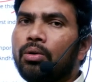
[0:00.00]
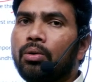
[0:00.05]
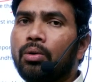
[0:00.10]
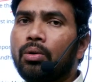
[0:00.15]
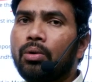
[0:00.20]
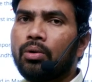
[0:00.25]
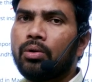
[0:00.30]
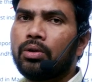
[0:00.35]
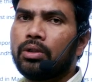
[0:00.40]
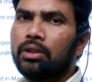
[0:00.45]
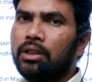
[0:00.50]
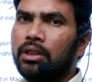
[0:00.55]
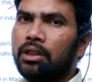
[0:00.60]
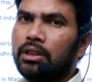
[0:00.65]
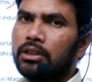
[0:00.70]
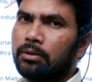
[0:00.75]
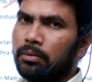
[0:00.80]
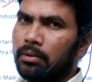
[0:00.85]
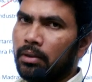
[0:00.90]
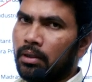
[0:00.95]
to
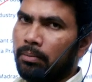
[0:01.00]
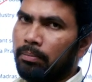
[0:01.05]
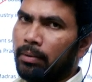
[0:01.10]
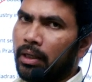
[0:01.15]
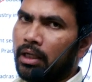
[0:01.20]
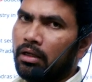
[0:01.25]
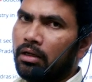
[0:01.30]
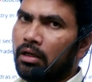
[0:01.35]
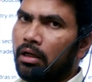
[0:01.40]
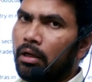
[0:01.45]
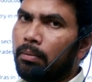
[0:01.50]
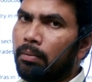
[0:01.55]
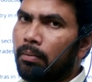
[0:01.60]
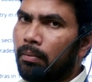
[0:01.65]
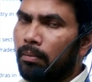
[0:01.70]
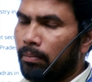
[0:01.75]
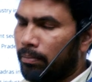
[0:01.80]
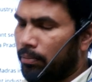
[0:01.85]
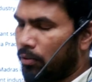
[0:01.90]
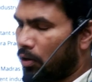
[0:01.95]
this particular
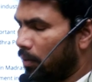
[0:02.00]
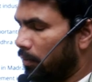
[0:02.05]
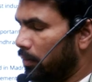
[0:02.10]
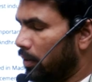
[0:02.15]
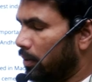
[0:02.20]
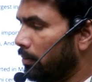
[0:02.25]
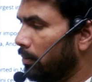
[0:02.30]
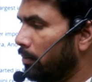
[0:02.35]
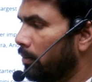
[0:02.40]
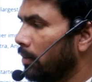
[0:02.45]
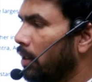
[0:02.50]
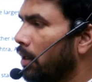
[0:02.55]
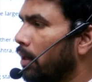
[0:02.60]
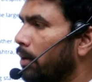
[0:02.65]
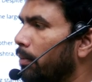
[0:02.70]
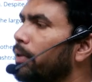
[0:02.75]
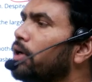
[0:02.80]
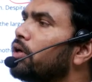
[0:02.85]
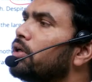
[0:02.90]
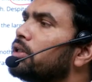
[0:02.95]
problem.
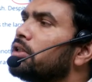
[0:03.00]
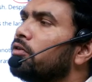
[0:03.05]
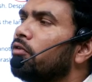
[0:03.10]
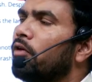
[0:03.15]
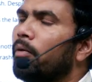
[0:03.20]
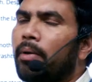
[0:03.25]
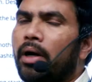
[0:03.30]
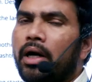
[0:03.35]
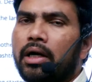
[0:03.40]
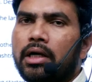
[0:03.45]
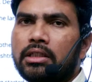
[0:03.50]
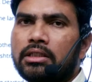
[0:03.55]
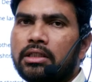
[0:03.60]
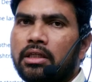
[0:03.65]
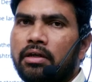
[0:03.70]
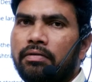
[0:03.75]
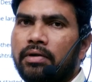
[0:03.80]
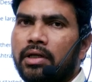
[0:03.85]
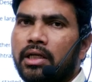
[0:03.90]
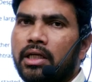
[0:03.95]
Because of the
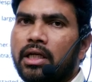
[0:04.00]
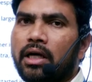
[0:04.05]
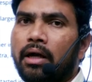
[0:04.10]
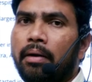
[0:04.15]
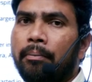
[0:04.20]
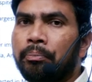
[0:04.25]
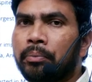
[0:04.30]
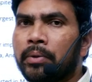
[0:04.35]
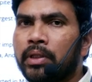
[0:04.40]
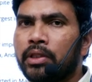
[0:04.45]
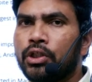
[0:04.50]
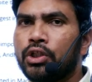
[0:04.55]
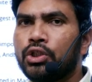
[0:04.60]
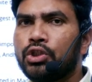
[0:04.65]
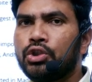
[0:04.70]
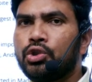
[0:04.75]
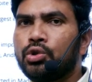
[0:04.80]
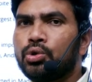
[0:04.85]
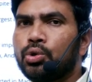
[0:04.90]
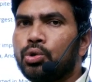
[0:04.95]
partition of India, the
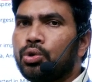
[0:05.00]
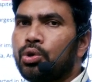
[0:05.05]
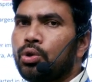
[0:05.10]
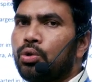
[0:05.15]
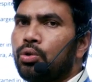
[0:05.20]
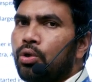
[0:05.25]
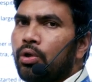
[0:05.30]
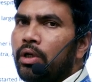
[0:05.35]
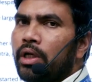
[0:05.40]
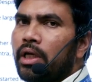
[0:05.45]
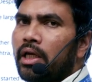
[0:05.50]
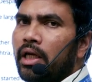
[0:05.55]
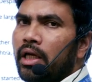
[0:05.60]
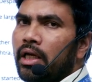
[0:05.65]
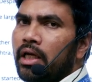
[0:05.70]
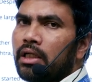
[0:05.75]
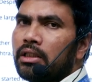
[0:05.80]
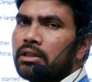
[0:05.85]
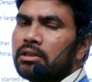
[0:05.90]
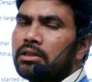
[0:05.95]
jute growing
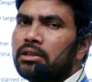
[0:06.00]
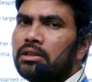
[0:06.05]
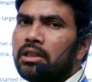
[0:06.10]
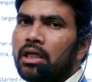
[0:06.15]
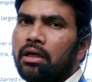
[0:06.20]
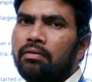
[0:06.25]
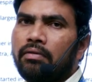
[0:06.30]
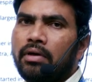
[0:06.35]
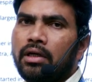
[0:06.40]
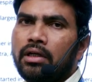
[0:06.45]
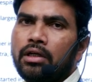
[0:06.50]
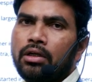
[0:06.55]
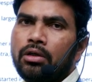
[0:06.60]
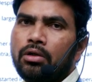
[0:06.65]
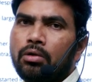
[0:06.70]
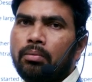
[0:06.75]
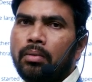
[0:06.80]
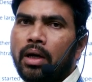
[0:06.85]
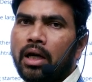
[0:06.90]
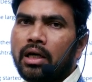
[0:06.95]
areas that went
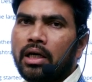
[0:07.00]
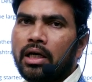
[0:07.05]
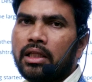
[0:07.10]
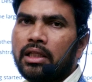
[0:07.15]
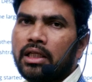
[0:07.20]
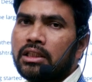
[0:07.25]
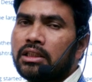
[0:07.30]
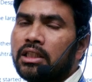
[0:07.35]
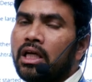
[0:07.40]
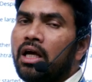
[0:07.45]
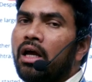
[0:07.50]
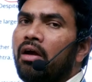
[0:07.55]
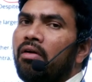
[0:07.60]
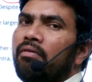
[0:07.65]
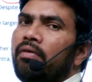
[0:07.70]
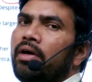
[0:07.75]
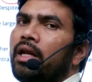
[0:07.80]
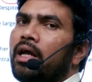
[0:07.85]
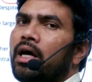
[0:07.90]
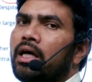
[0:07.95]
into Bangladesh,
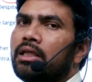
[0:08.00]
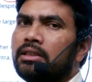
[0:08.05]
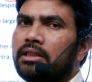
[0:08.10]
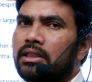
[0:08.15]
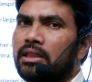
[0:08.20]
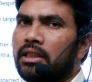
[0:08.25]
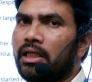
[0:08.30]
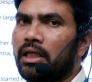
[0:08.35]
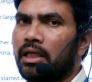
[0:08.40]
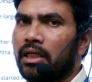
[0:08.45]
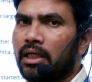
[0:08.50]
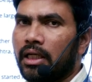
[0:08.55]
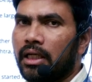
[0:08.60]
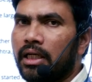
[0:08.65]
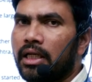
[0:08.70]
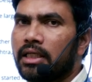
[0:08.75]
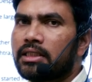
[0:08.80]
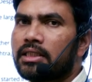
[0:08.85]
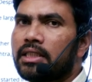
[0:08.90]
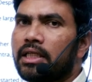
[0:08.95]
whereas the
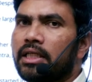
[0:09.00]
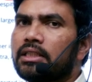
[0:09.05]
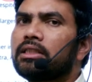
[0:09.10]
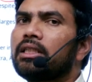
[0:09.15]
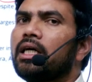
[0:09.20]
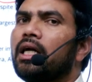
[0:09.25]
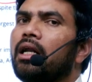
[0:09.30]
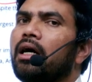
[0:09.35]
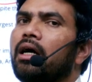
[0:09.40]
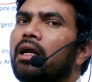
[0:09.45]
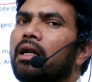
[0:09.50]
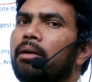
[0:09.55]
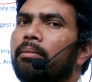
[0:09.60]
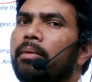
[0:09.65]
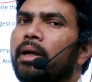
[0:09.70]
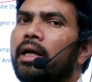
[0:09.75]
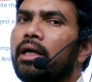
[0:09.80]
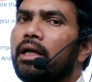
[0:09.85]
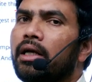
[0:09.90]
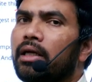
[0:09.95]
industries that are
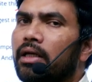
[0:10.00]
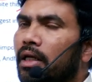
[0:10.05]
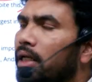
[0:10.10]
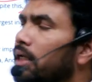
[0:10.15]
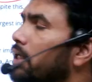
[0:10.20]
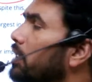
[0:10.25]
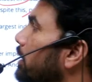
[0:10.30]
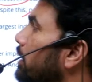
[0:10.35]
remained in